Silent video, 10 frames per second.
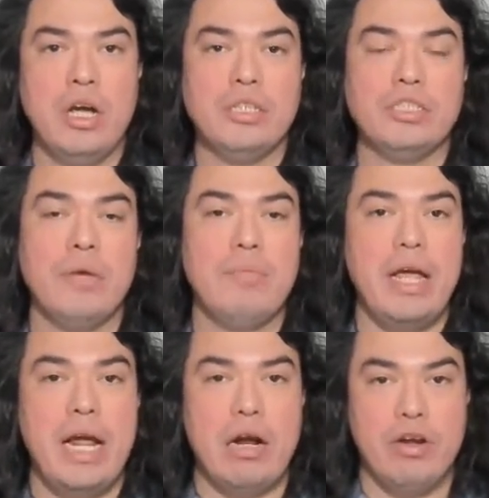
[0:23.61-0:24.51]
some
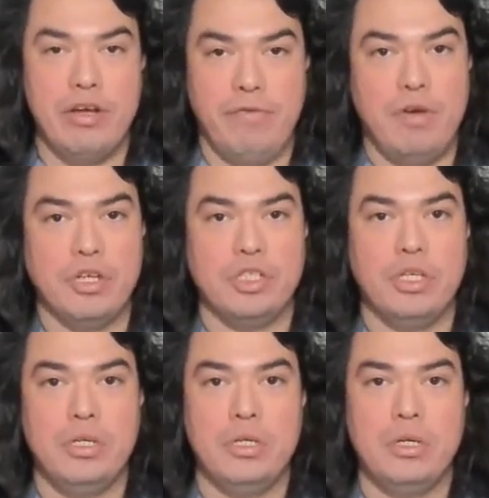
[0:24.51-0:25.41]
area
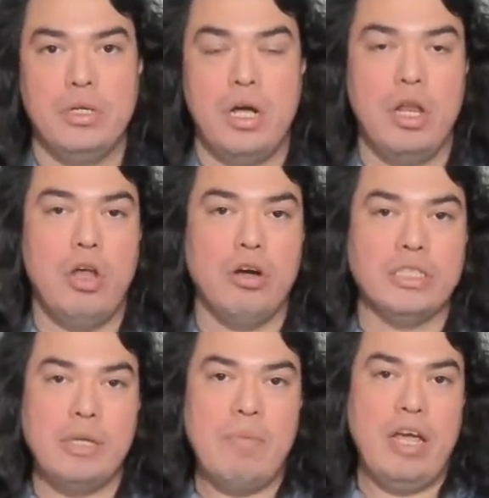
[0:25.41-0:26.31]
function along
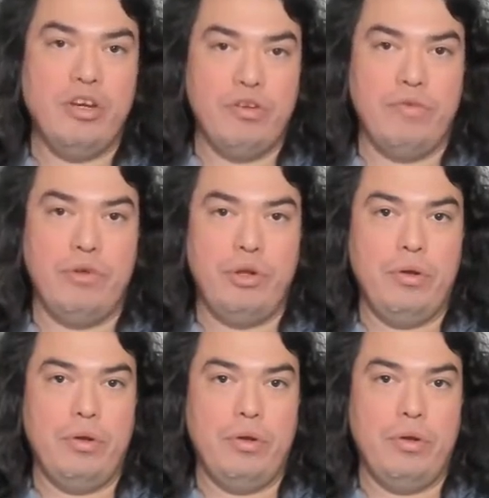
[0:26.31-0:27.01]
some interval,